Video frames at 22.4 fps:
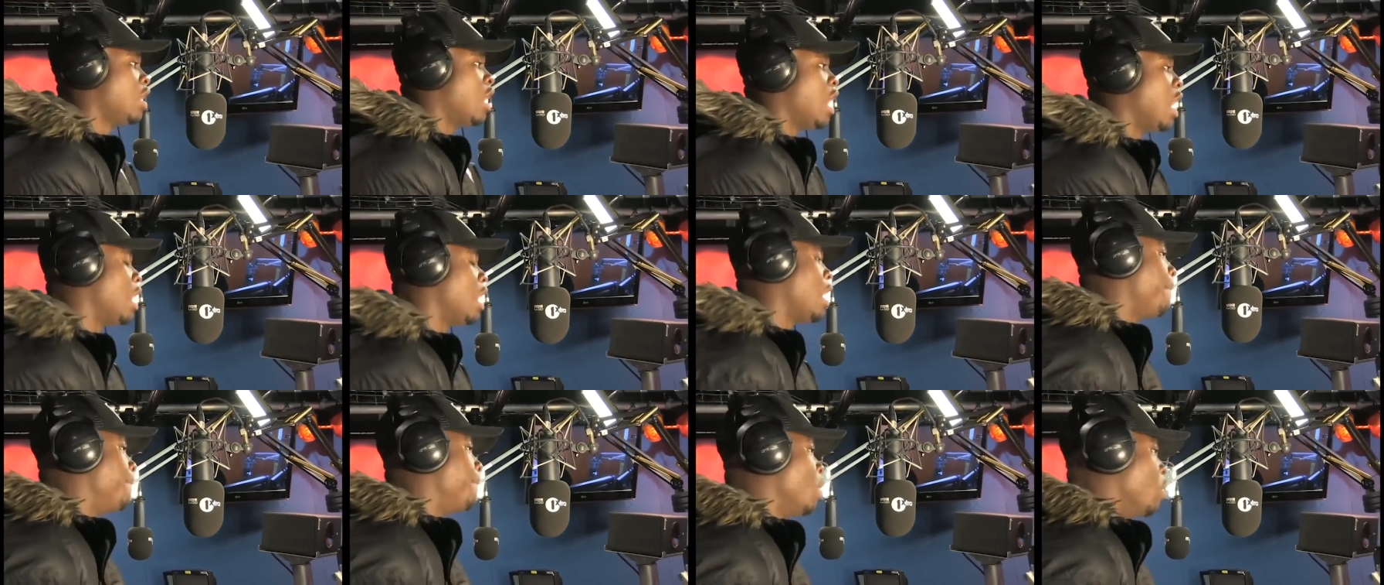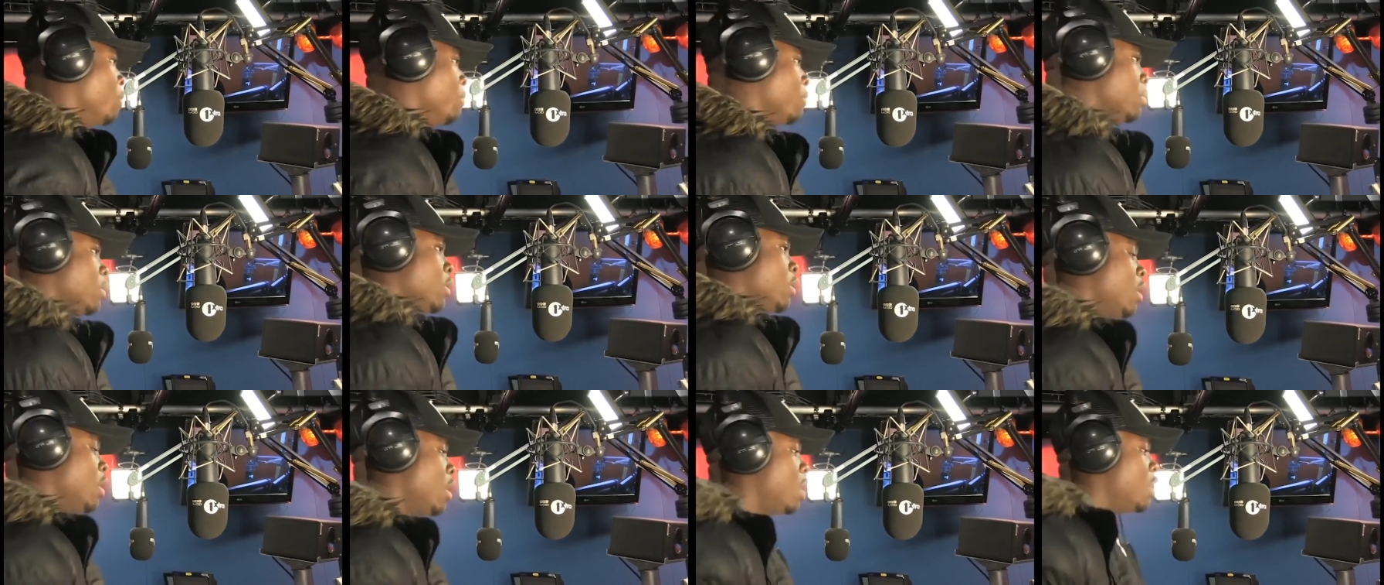Right, let's right, ah, boom,
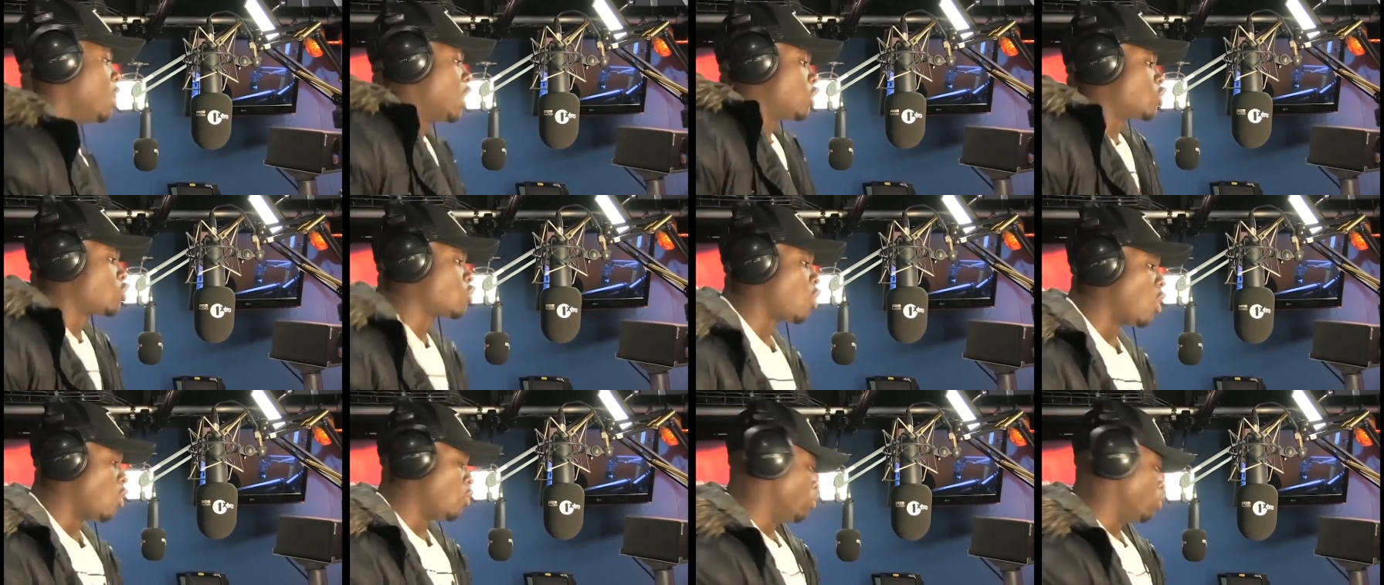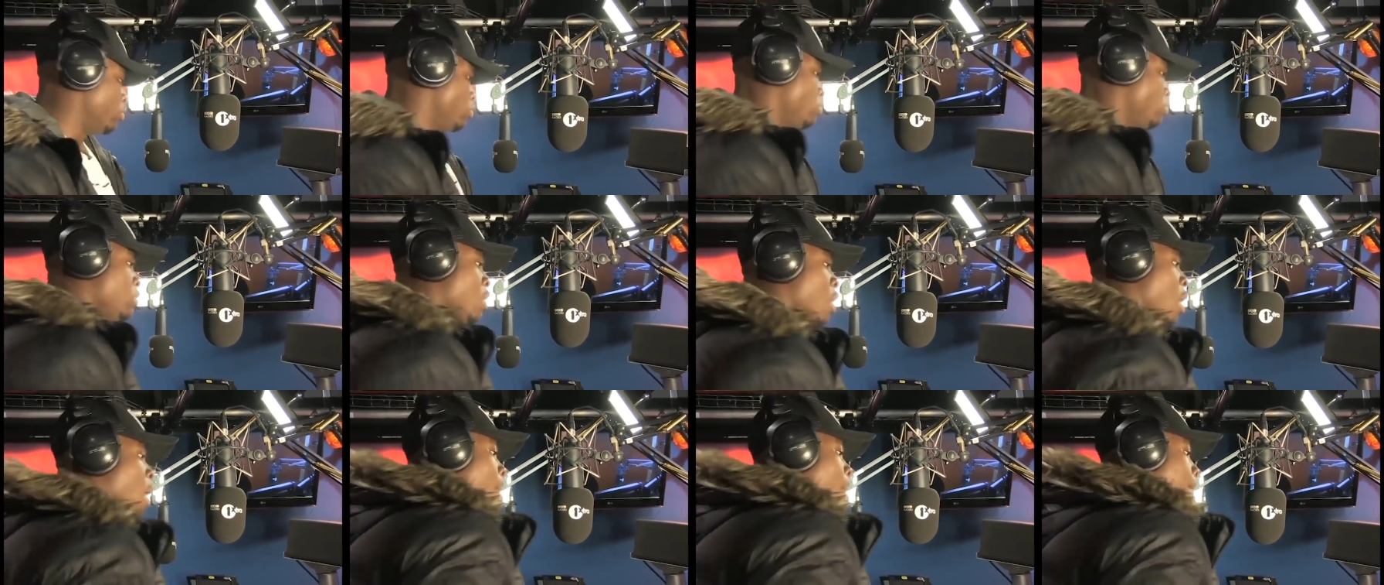let's go.
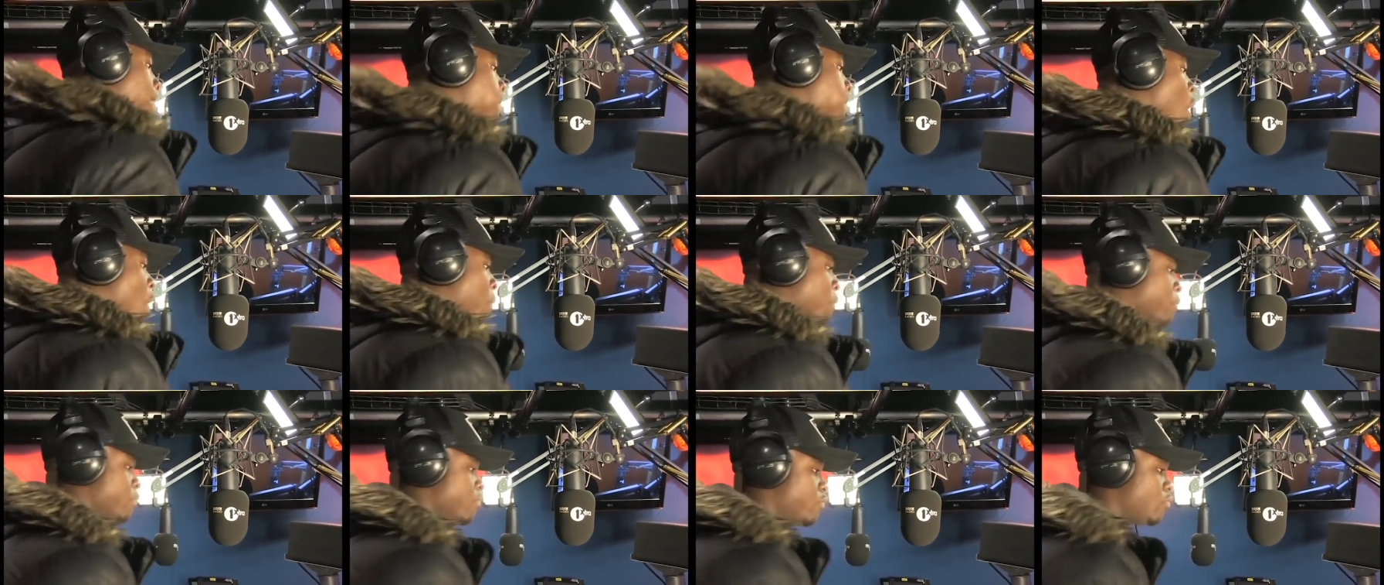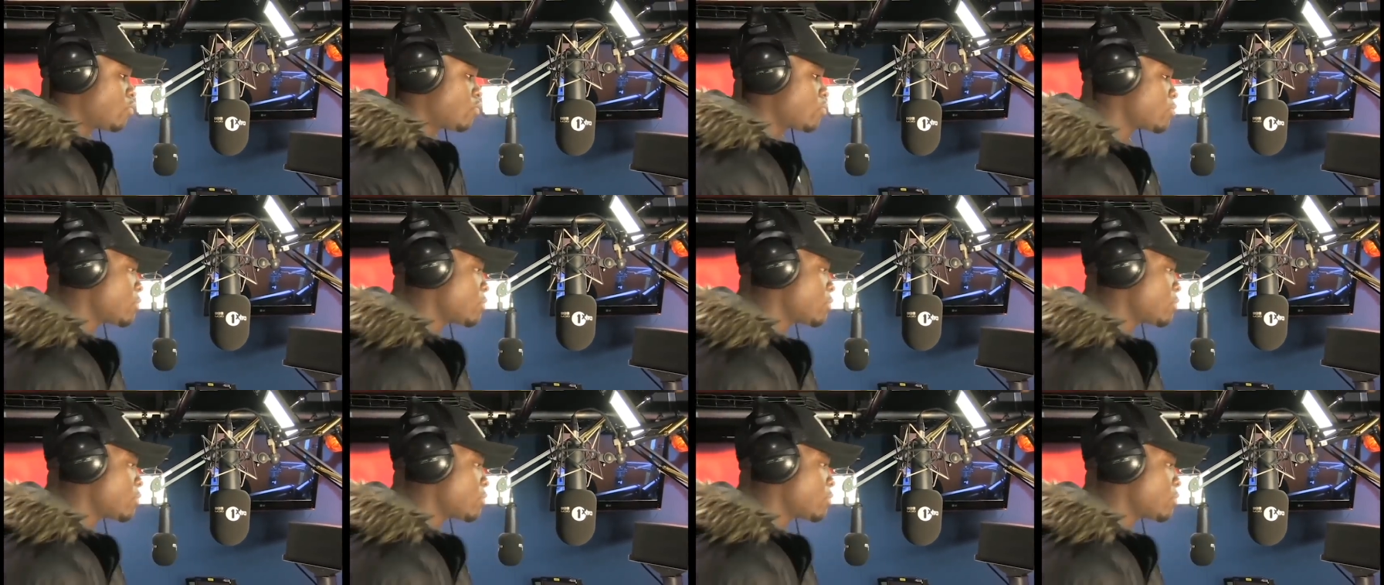Boom.